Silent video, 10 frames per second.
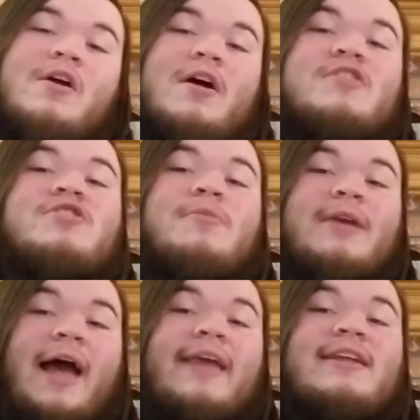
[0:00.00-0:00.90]

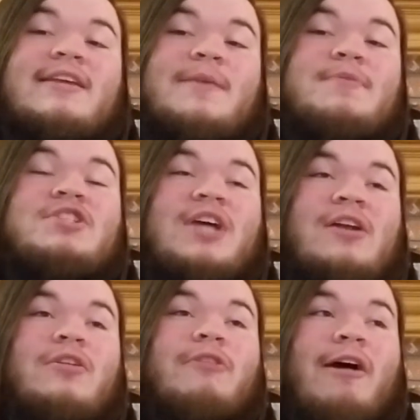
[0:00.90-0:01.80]
Assuming I can keep this
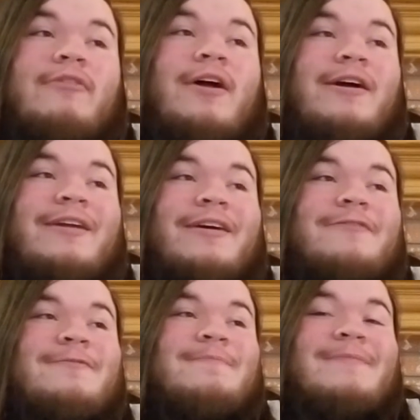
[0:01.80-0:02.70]
channel around long
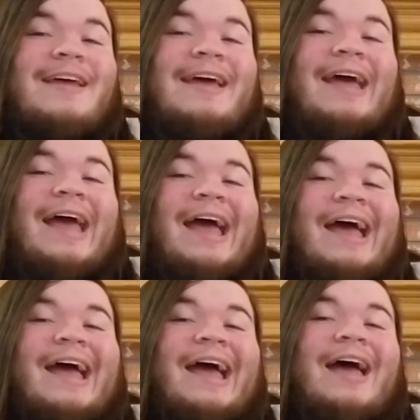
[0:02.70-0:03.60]
enough.
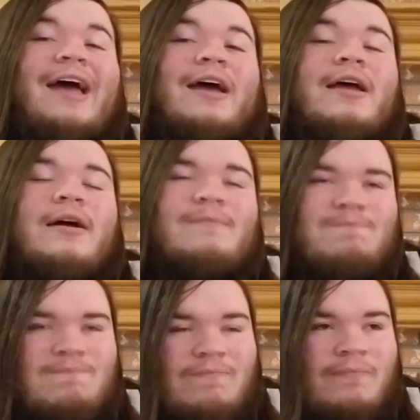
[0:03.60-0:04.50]
But
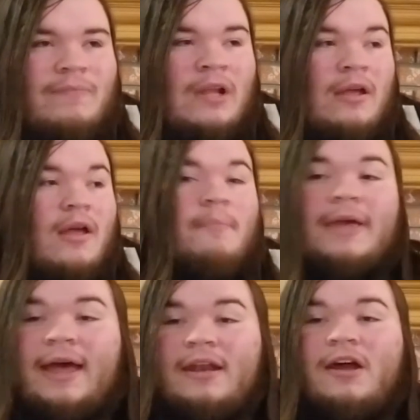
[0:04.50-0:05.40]

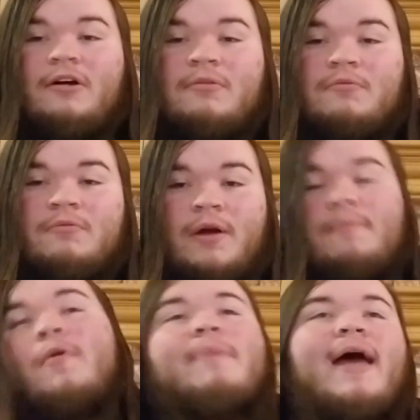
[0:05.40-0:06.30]
yeah, no, we're
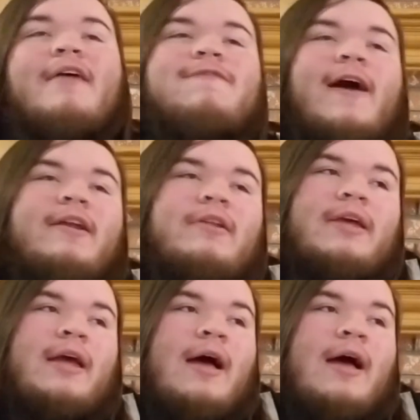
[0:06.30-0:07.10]
back finally.